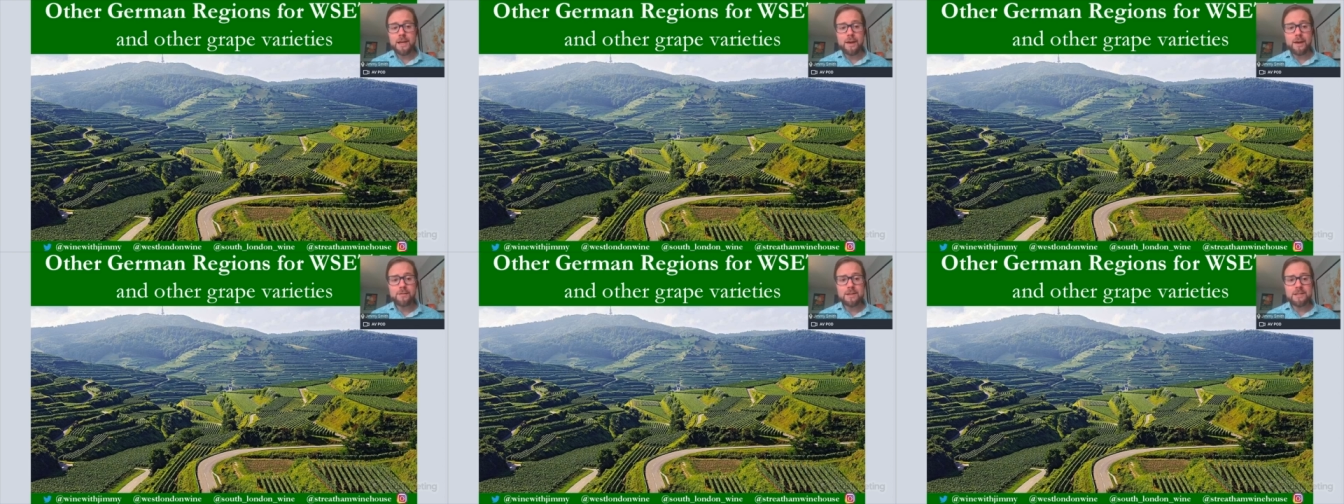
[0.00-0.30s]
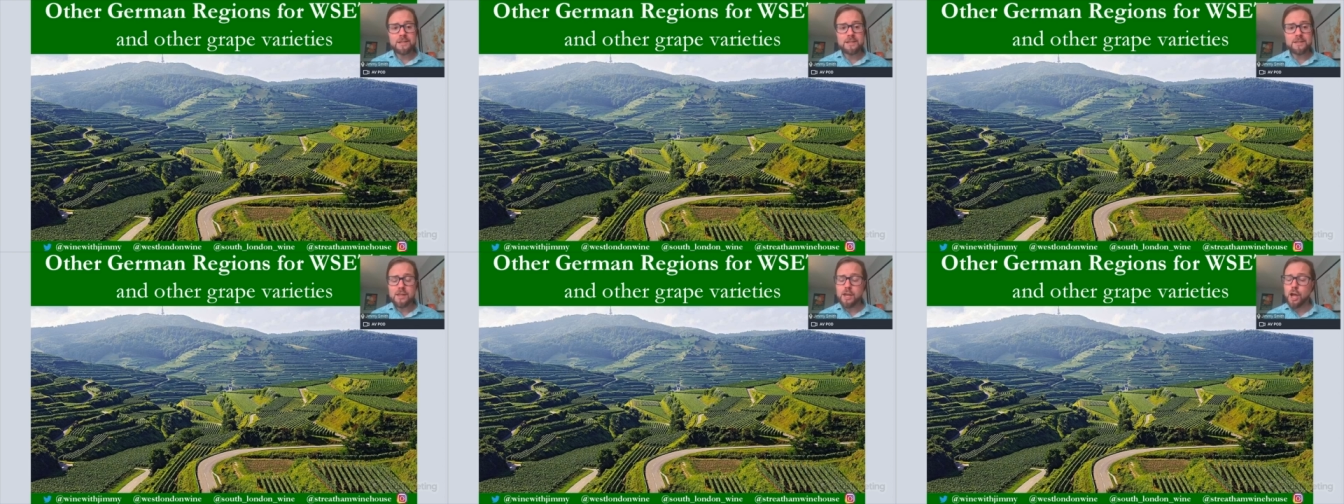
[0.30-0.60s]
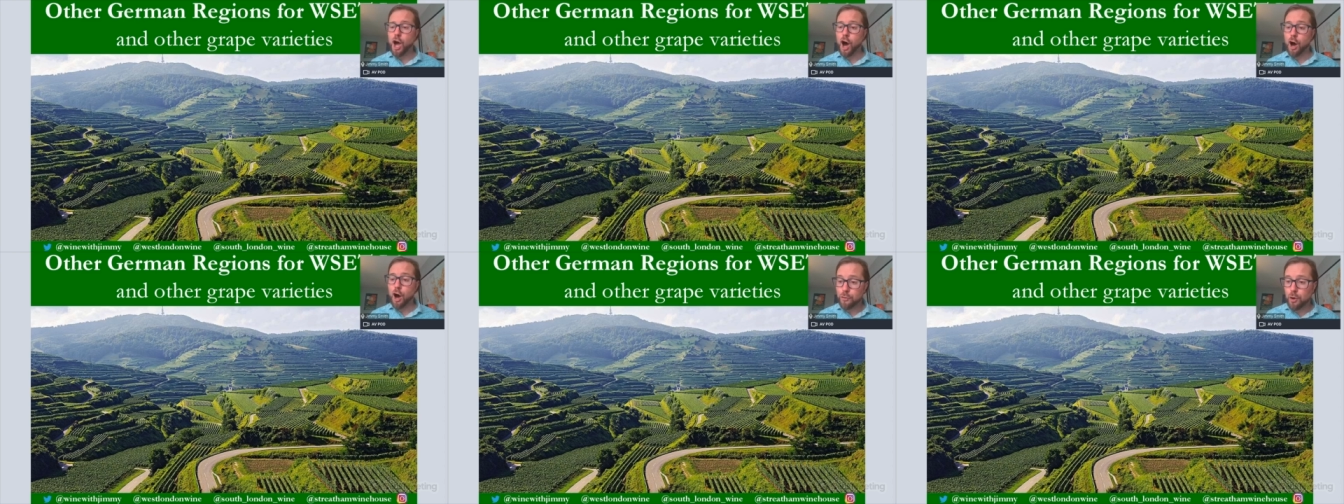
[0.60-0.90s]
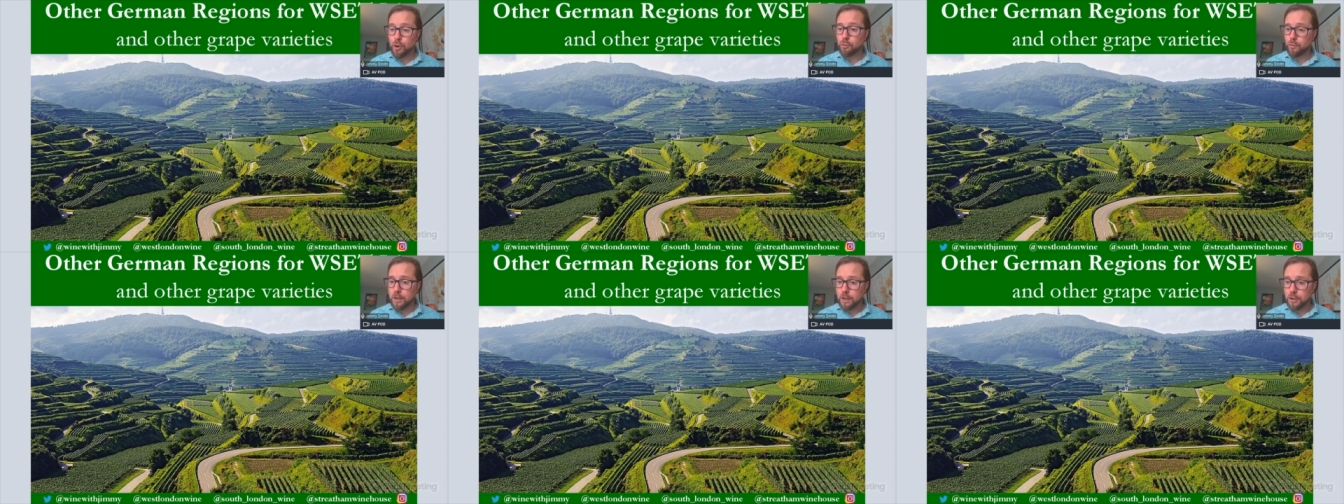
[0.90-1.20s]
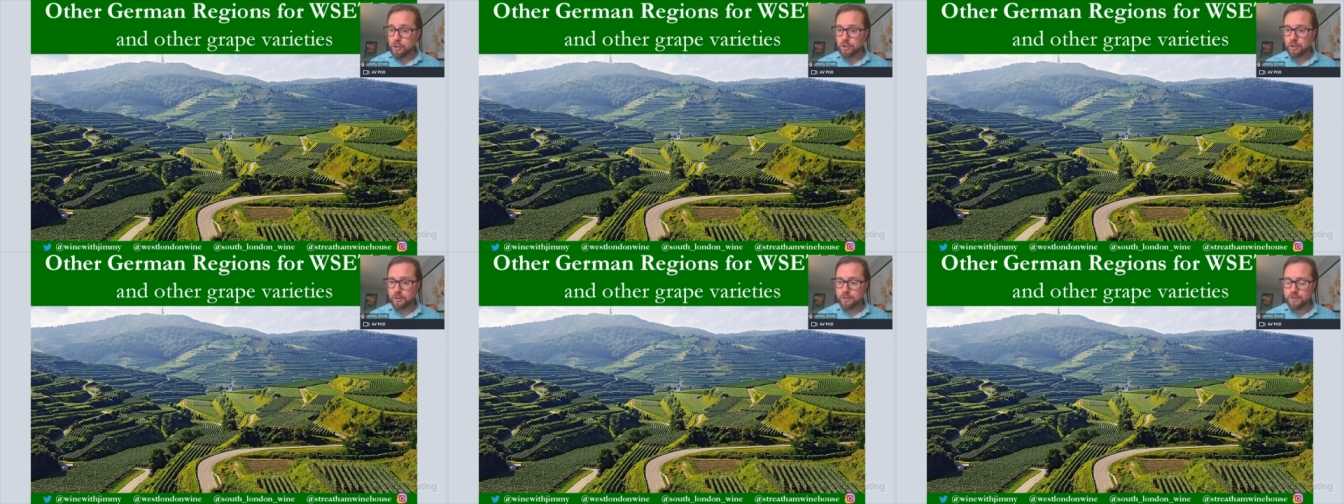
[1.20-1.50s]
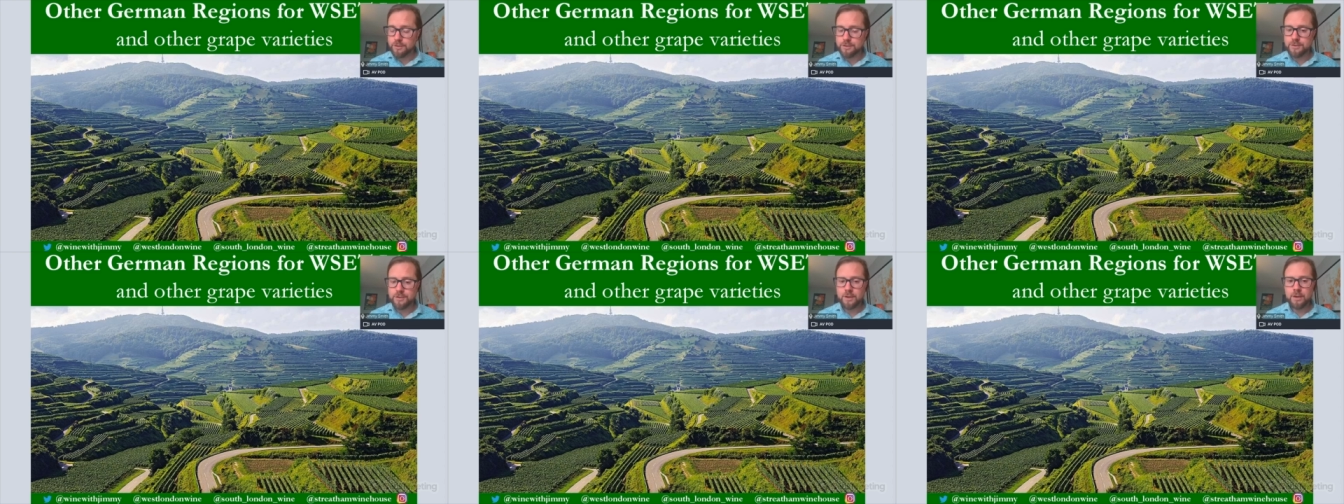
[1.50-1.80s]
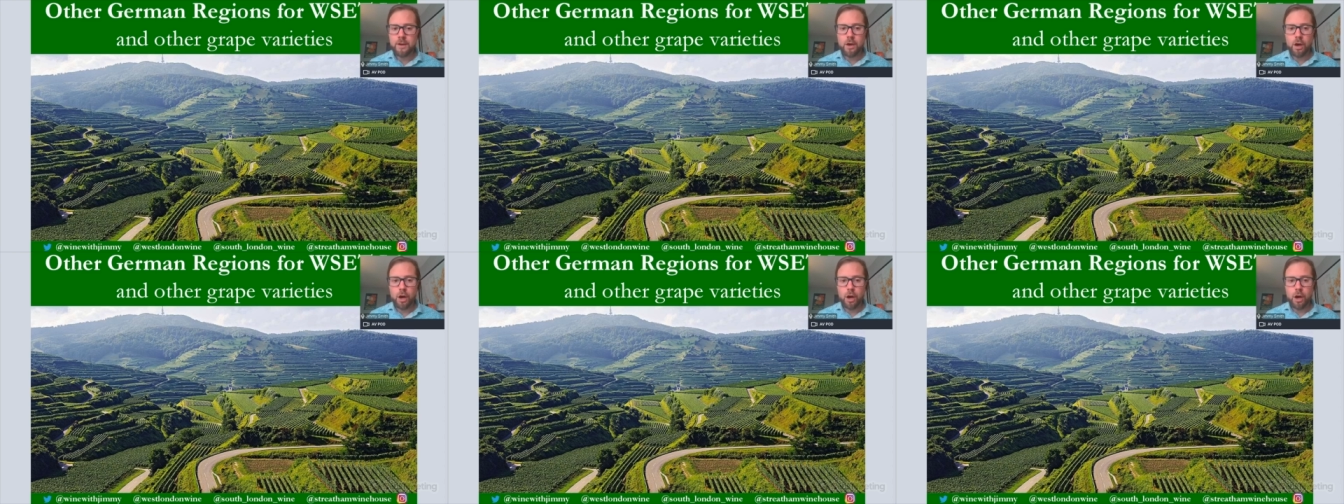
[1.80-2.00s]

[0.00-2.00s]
and this is the other regions